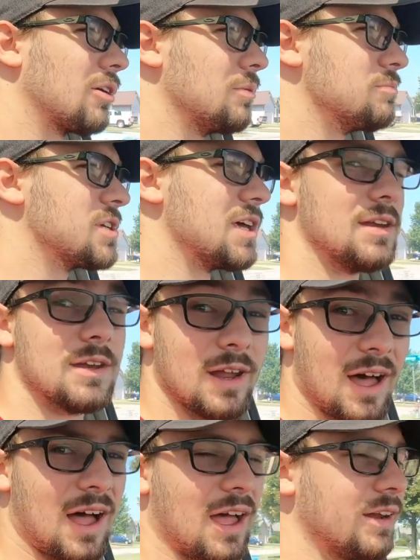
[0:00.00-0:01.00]
welcome to
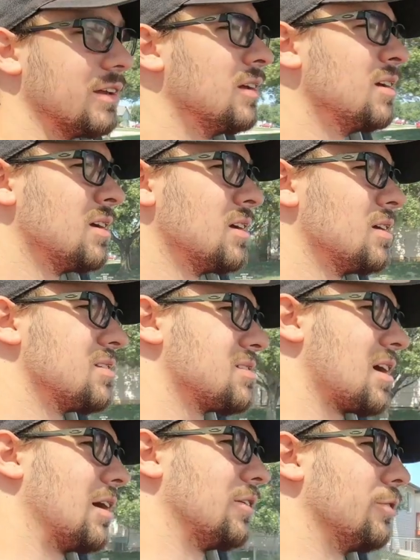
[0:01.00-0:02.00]
not
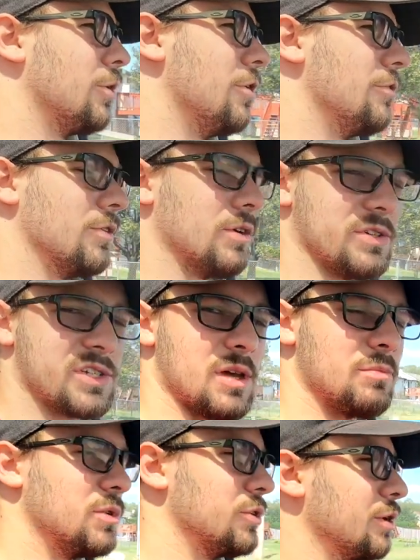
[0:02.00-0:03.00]
Tyler Hoover's
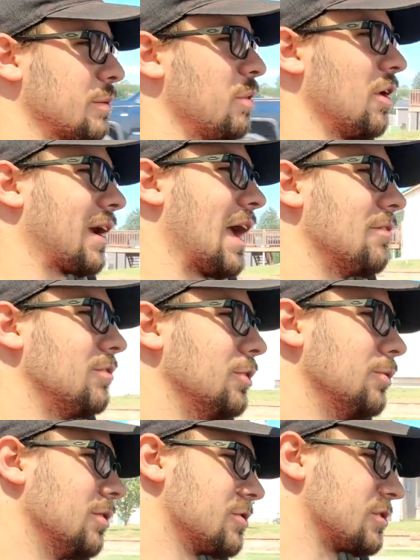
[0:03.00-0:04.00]
Buick Park
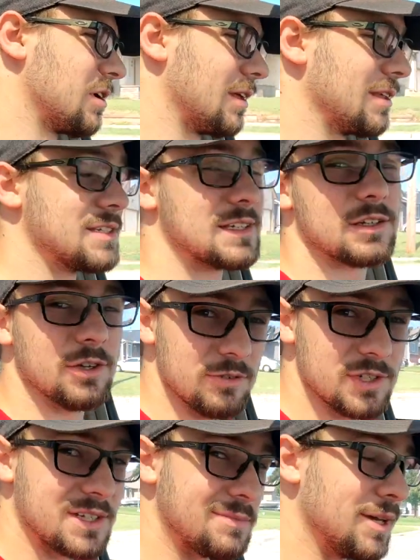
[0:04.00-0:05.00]
Avenue Ultra. This
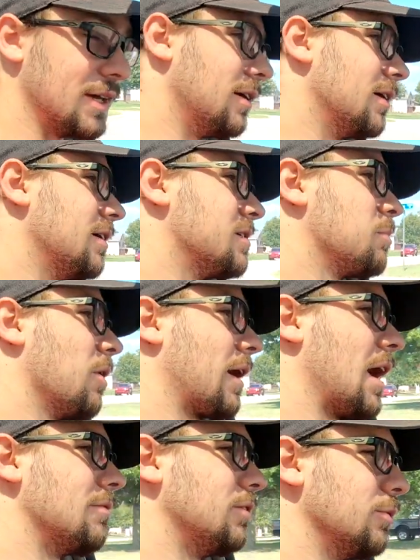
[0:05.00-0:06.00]
used to be his
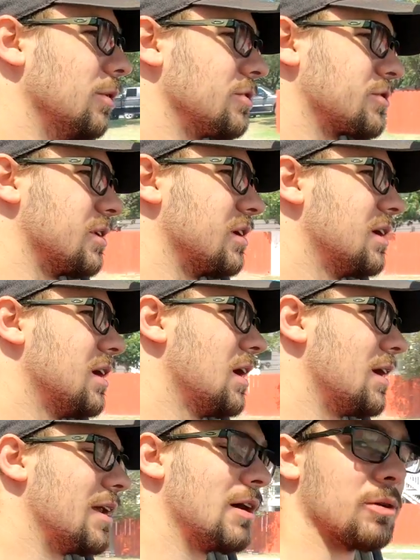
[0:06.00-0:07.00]
Park Avenue Ultra.
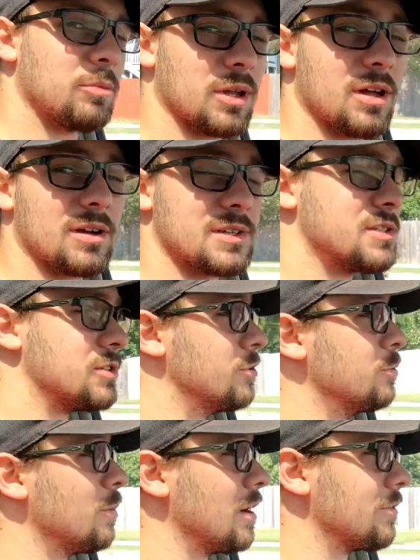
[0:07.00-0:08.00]
Now it belongs
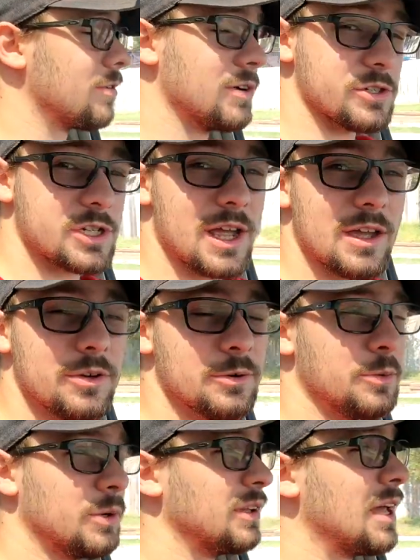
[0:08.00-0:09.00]
to my friend Jay,
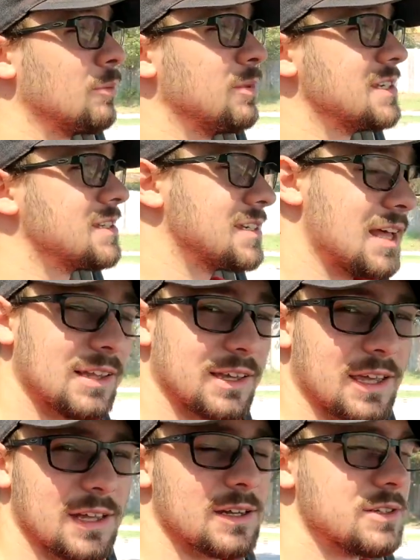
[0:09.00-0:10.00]
who will now be
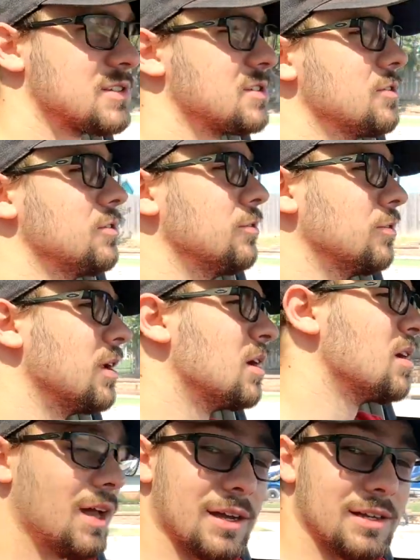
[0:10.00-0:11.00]
selling it soon. And